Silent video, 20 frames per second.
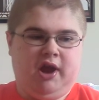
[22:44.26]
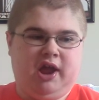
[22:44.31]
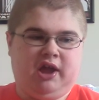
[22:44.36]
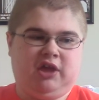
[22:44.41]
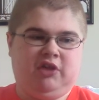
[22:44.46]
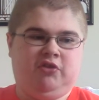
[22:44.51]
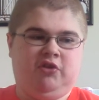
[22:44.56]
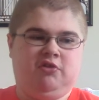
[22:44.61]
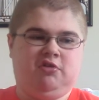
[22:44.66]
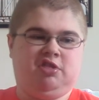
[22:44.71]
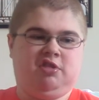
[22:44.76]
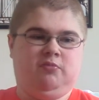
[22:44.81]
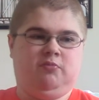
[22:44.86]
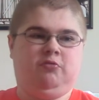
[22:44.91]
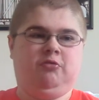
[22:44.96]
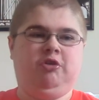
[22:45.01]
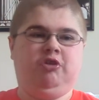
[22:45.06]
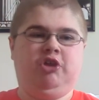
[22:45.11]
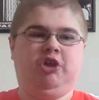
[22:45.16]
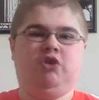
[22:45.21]
And there's
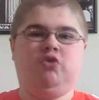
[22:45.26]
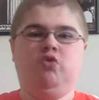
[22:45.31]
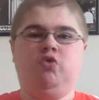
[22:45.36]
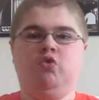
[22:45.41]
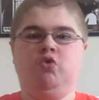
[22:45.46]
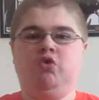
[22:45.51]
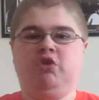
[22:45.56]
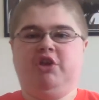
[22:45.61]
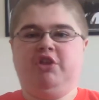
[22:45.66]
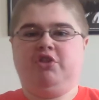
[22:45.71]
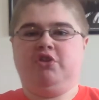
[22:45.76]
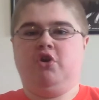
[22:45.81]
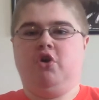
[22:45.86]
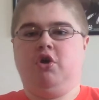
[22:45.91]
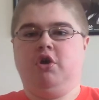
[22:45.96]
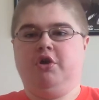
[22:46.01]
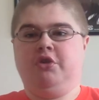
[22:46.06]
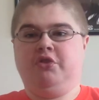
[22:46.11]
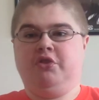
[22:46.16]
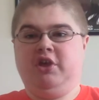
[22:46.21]
some really cool
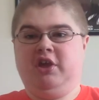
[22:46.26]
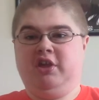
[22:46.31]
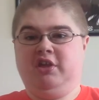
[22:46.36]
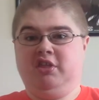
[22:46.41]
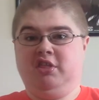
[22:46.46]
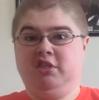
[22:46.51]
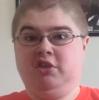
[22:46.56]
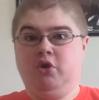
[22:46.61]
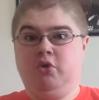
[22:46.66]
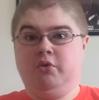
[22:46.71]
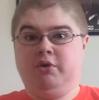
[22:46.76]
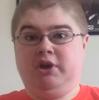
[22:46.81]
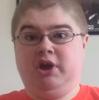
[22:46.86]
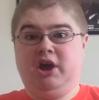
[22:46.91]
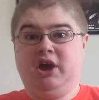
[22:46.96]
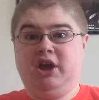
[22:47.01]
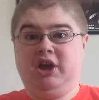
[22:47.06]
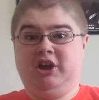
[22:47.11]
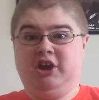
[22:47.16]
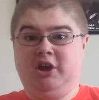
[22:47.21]
guitar things going
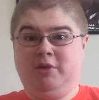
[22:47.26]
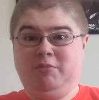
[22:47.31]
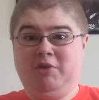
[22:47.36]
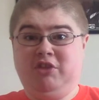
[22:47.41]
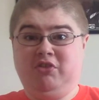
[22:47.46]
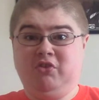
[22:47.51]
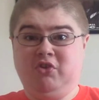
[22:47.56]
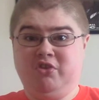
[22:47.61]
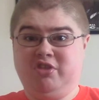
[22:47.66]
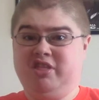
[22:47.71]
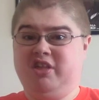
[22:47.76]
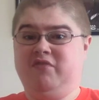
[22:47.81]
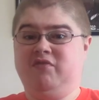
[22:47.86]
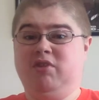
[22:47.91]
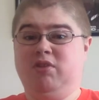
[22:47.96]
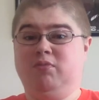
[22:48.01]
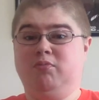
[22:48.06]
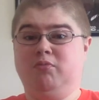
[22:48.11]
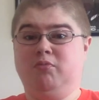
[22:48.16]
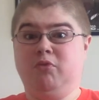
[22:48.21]
on. I mean, there's
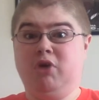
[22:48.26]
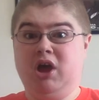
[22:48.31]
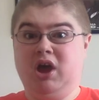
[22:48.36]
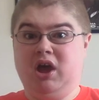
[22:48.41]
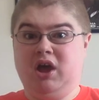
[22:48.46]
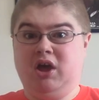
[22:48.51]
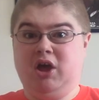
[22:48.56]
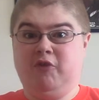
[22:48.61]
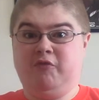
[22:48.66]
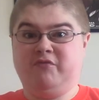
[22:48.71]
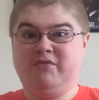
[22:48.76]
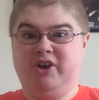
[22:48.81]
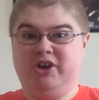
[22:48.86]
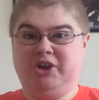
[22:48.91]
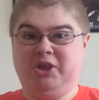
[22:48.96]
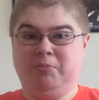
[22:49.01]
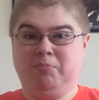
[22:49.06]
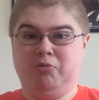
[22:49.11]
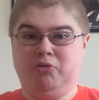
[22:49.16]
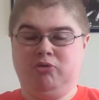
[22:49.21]
even a
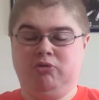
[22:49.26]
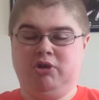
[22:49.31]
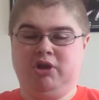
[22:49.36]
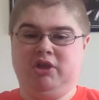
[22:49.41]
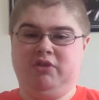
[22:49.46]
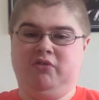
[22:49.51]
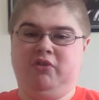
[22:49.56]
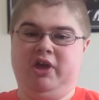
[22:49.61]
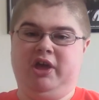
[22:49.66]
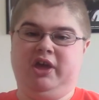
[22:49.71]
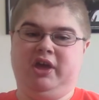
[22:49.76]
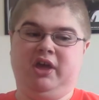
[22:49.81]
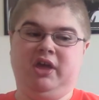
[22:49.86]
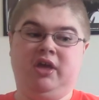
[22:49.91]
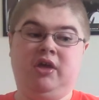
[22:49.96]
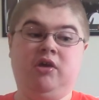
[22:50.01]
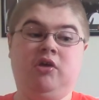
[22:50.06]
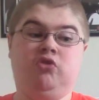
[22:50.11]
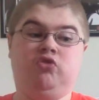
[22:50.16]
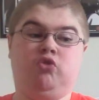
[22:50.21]
funny point, like,
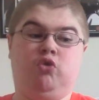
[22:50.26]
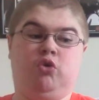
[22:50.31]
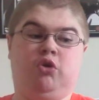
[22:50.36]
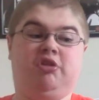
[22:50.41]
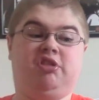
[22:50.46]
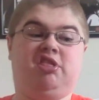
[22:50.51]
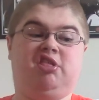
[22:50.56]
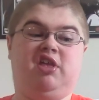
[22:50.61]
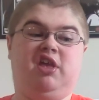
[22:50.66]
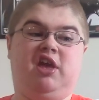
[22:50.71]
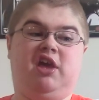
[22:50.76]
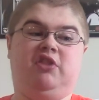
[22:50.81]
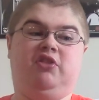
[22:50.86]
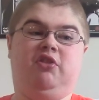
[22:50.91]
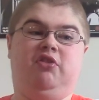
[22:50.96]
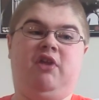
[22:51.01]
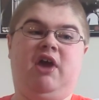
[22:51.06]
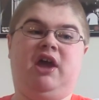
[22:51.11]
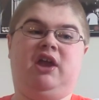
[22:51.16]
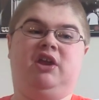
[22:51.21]
towards the
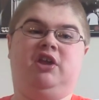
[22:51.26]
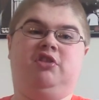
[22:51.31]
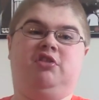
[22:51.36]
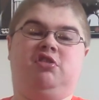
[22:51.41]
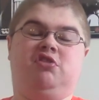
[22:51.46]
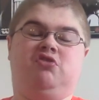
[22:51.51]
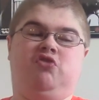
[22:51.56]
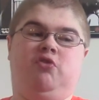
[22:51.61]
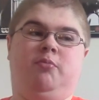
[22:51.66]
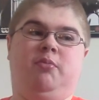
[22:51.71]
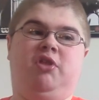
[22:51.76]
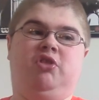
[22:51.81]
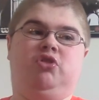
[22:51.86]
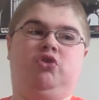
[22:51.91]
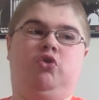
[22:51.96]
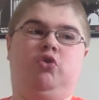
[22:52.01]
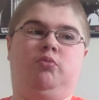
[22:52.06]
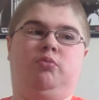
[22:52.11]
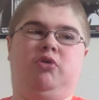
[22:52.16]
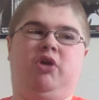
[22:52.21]
end of that
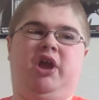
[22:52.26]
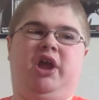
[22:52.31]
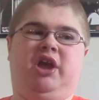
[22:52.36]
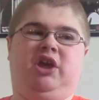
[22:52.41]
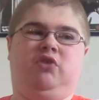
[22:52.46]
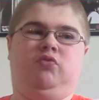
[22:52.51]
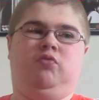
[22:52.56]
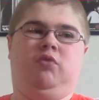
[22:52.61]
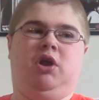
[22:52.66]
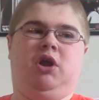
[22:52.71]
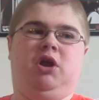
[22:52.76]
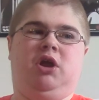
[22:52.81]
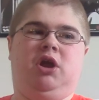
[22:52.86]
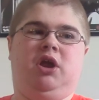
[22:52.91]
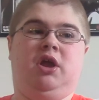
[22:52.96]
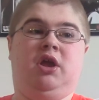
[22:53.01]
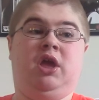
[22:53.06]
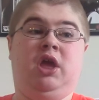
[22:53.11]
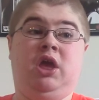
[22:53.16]
instrumental break where